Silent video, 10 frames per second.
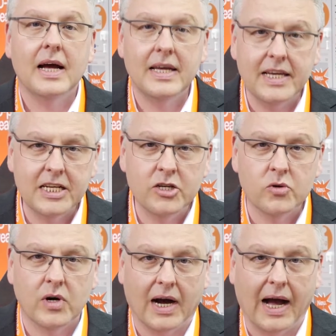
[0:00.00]

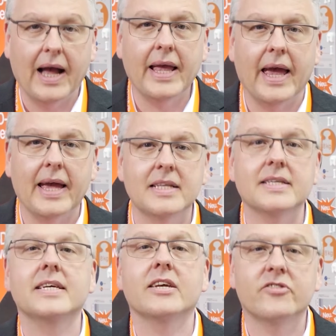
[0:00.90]
iglidur i8
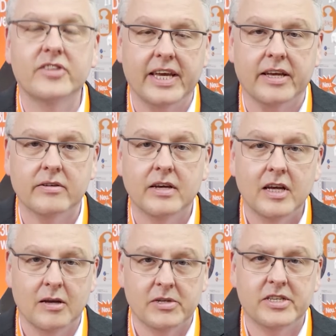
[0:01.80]
ESD,
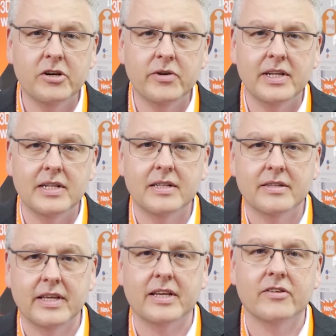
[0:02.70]
a material
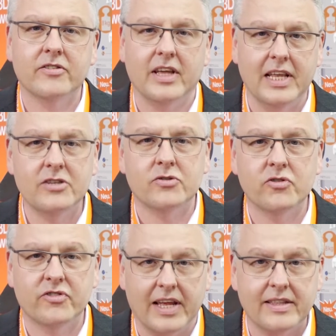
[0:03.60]
that is
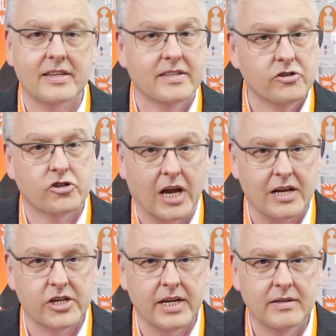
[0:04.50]
electrostatic
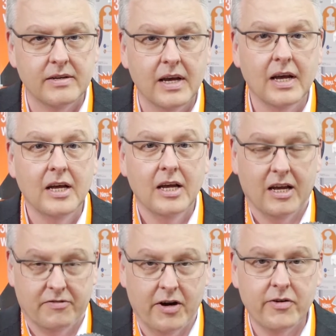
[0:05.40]
discharging,
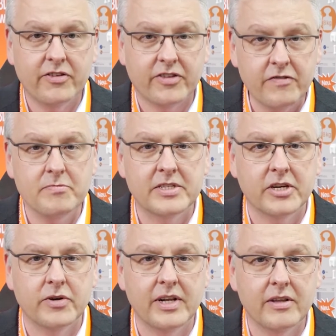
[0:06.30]
a very stiff
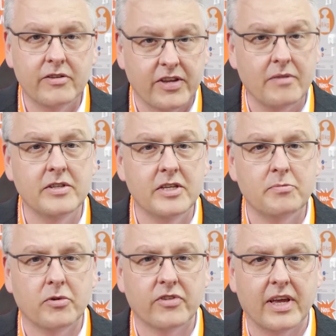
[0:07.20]
material,
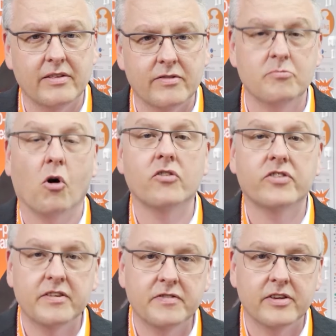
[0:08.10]
70% more
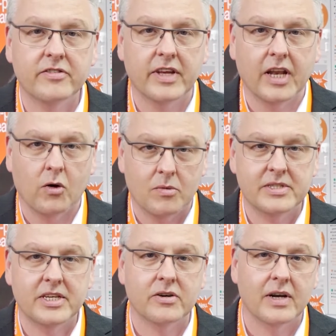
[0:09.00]
stiffness than our
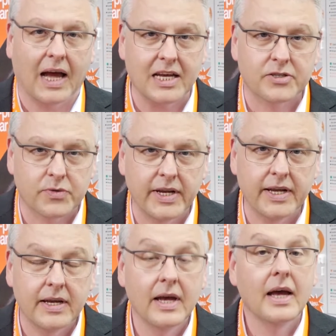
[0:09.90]
material
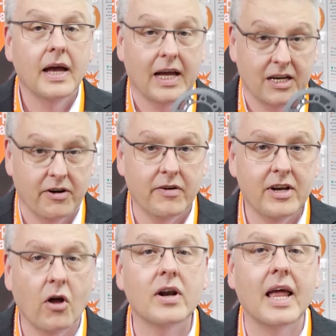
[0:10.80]
i3, and a very
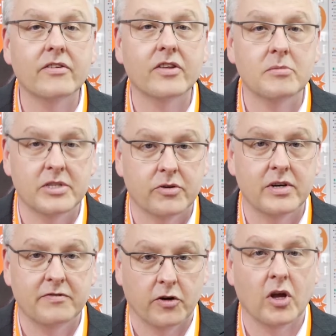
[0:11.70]
long-lasting
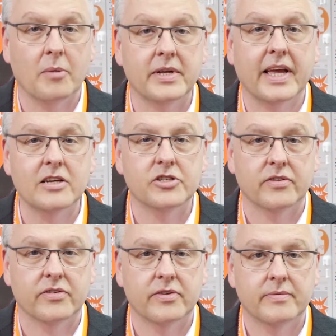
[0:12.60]
material for your
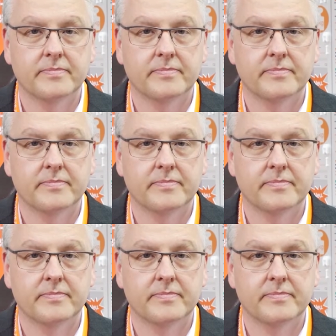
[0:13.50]
applications.